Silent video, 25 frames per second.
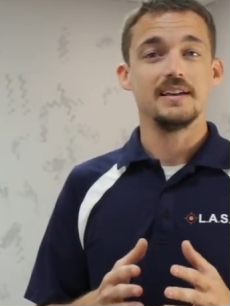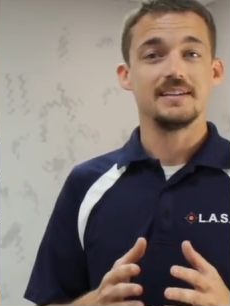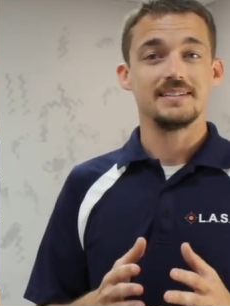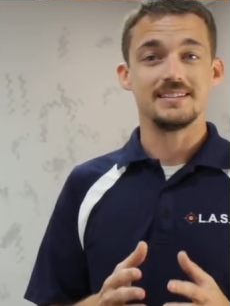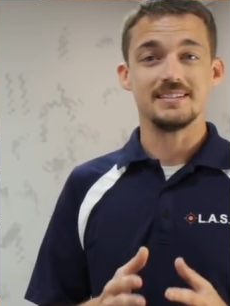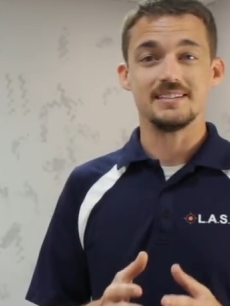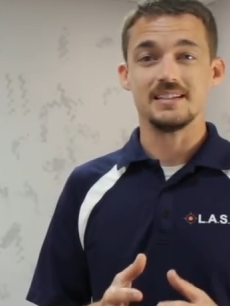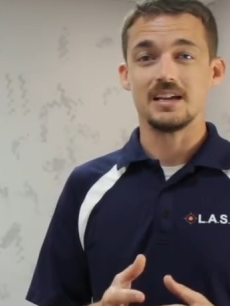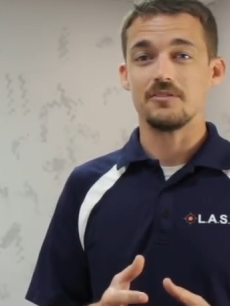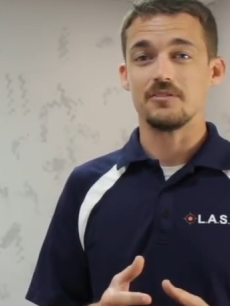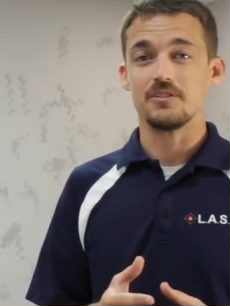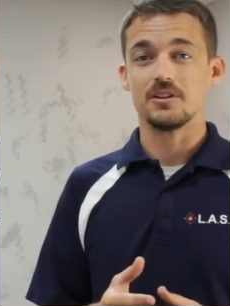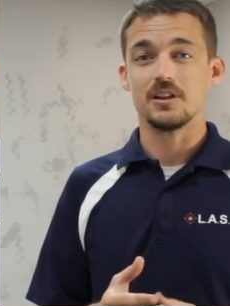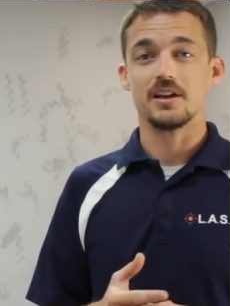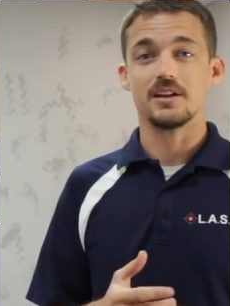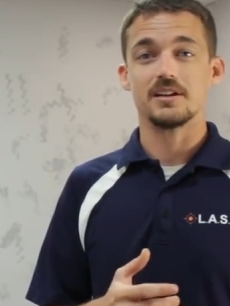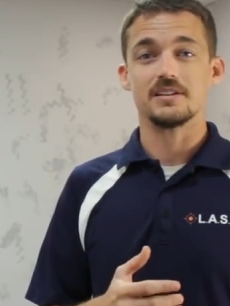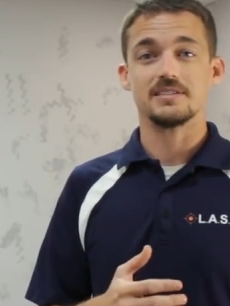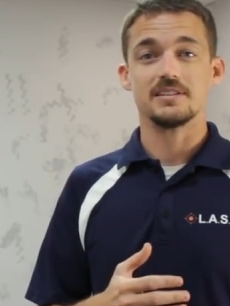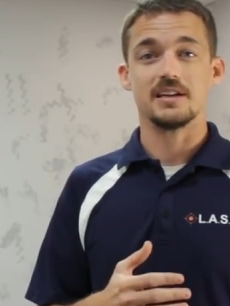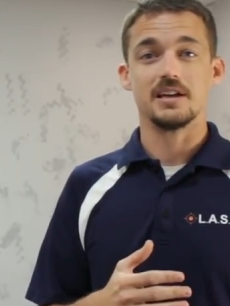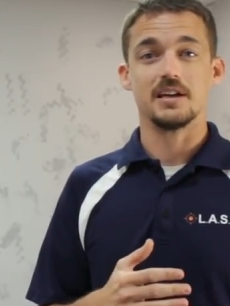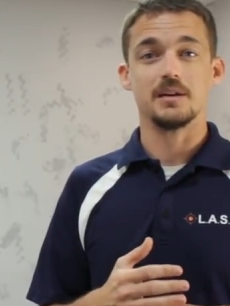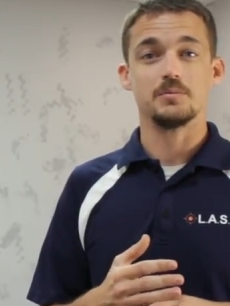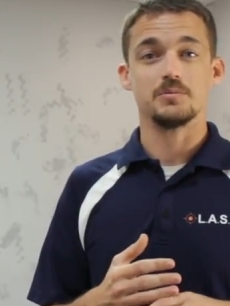Didn't have a lot of
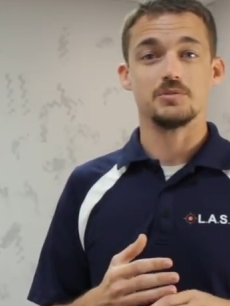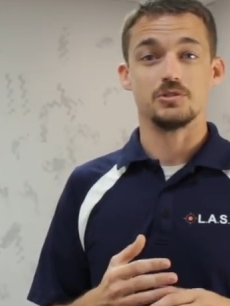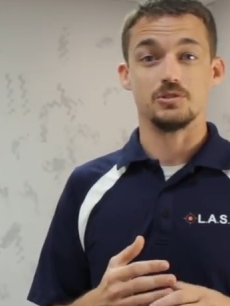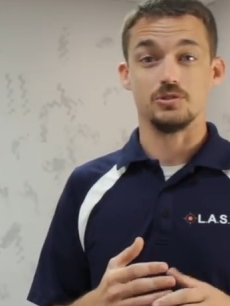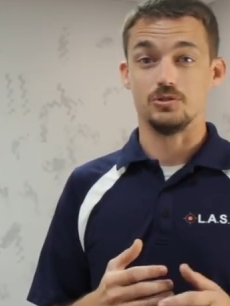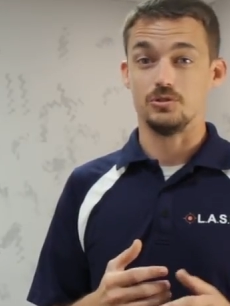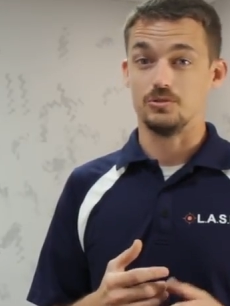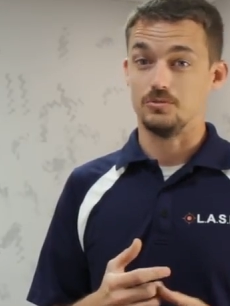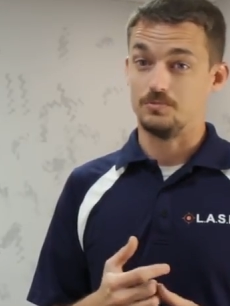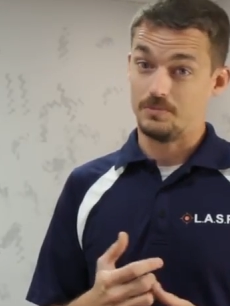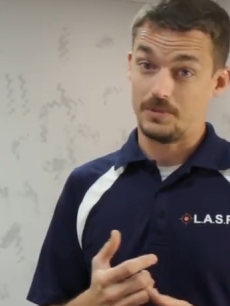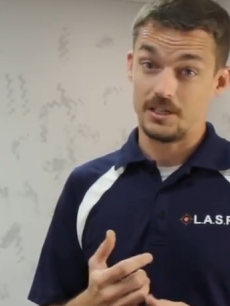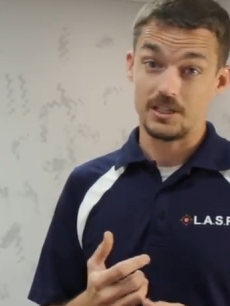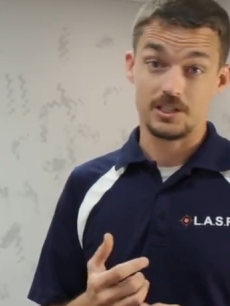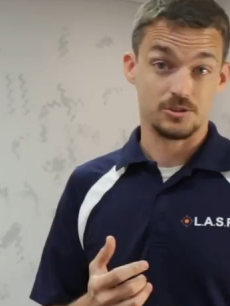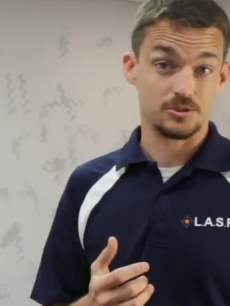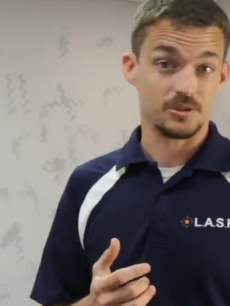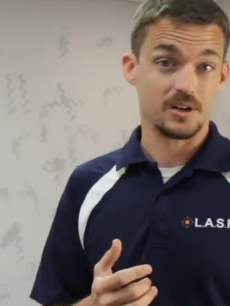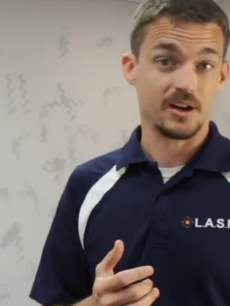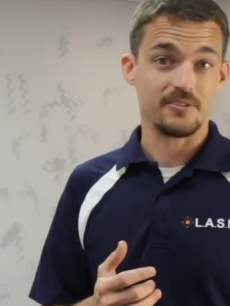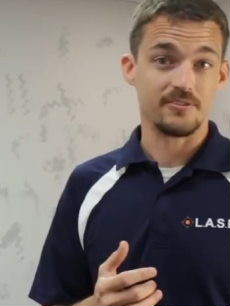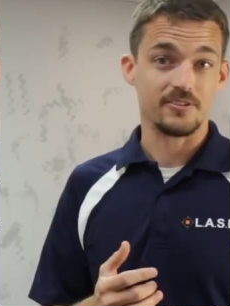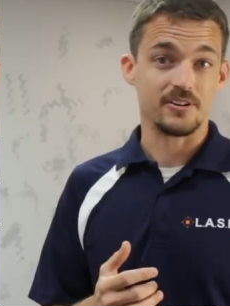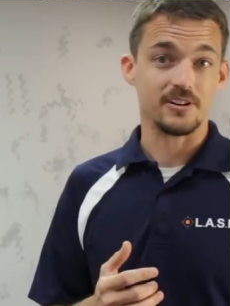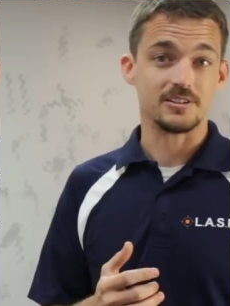time to make a
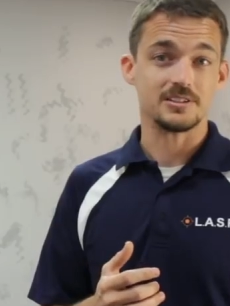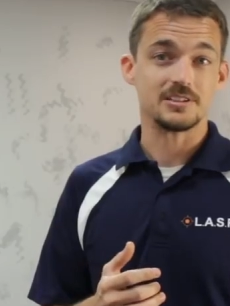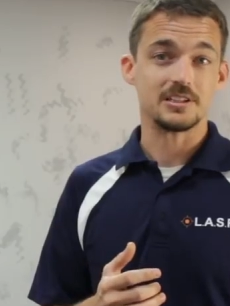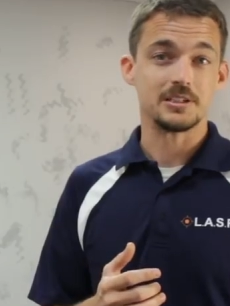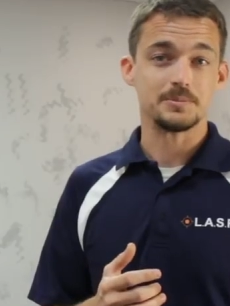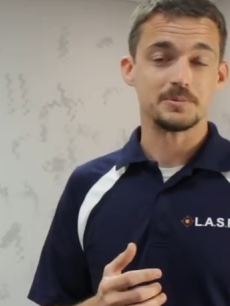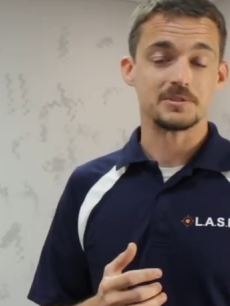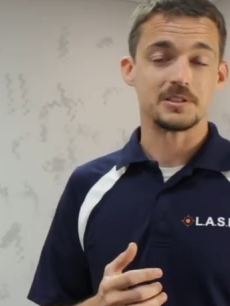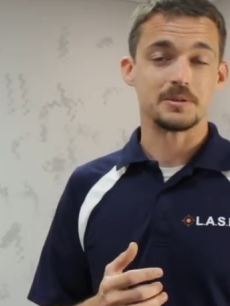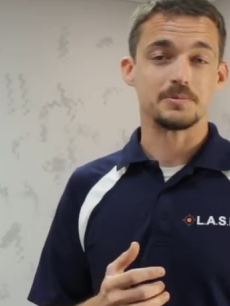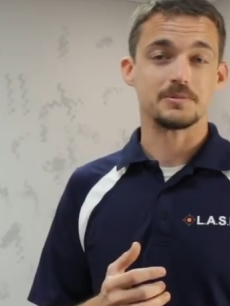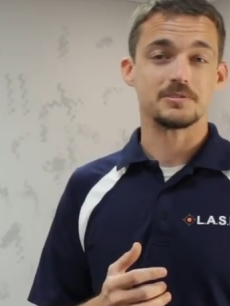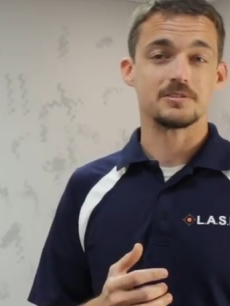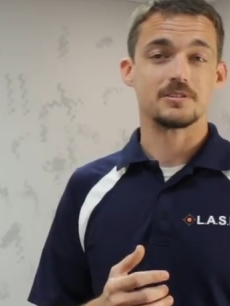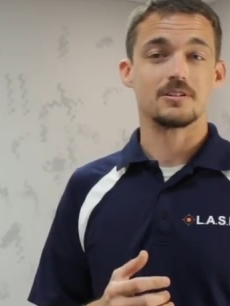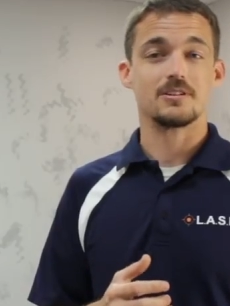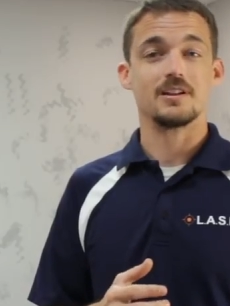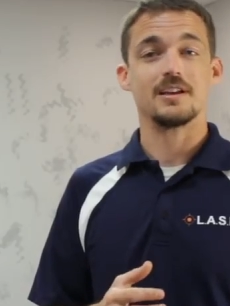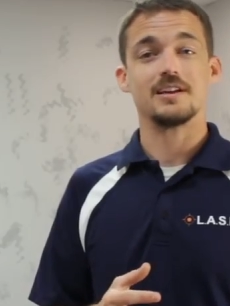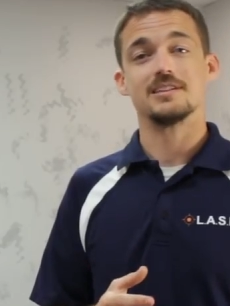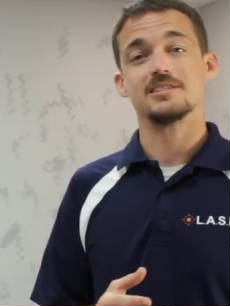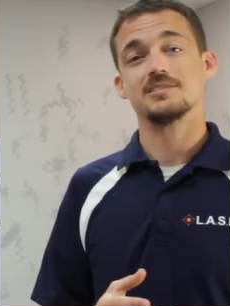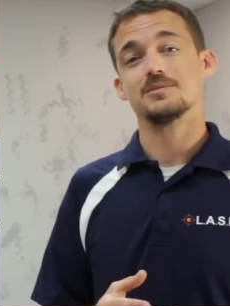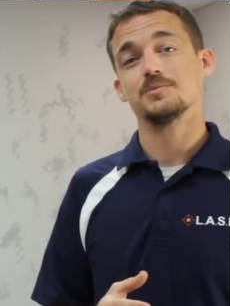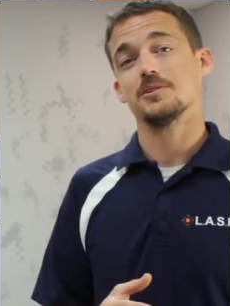Dry Fire Tips episode
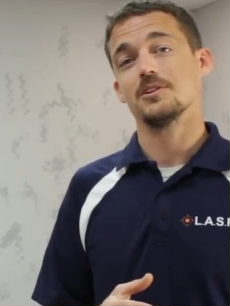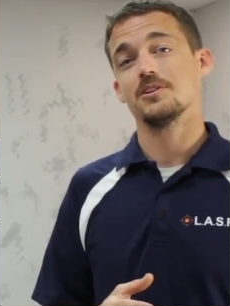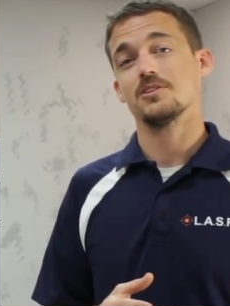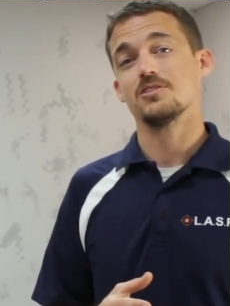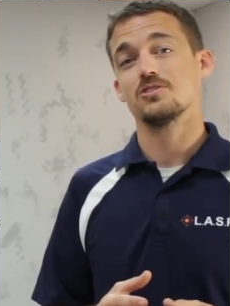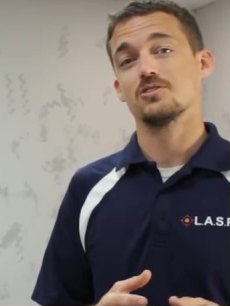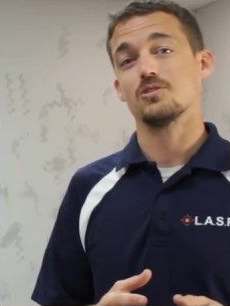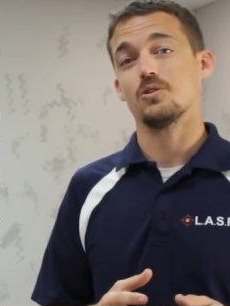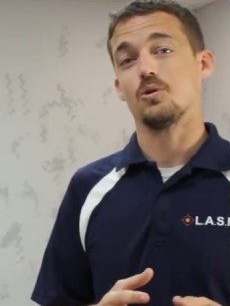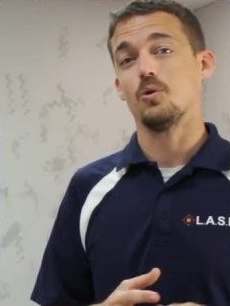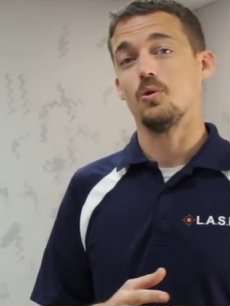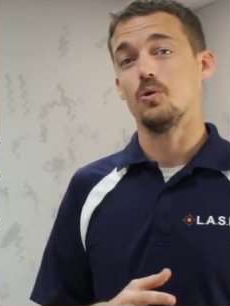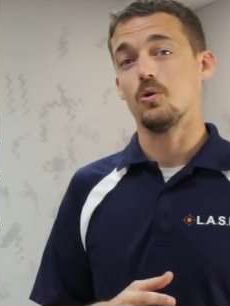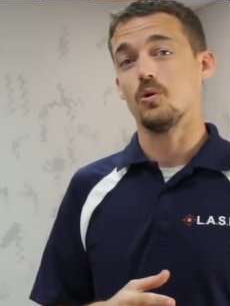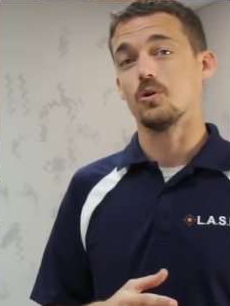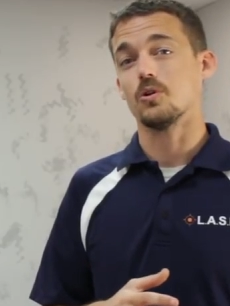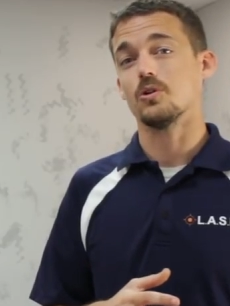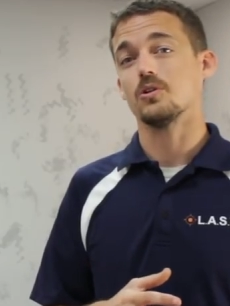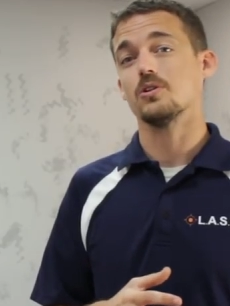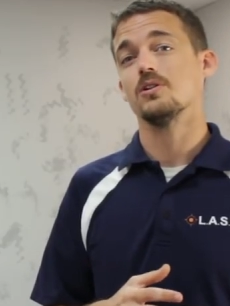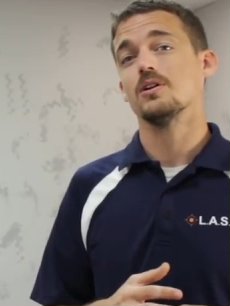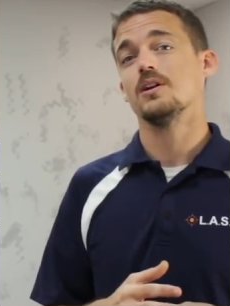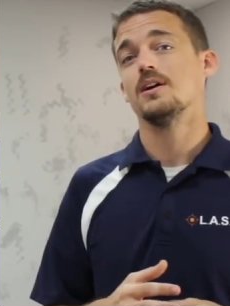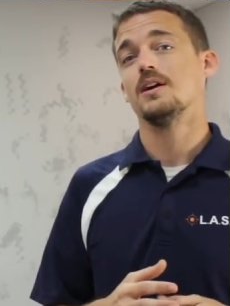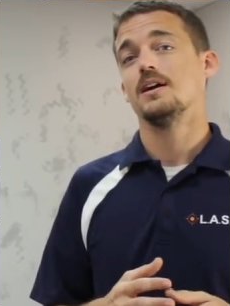last month
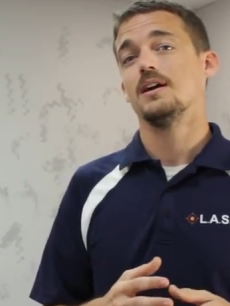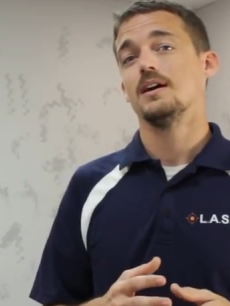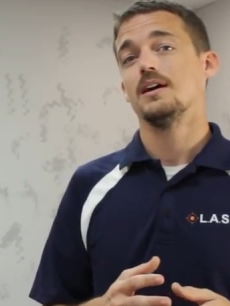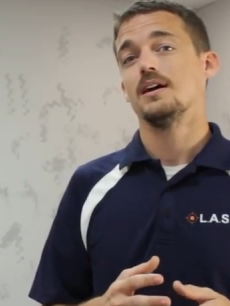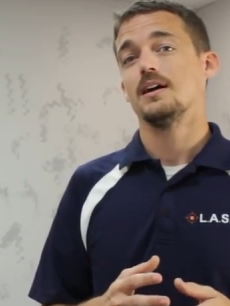or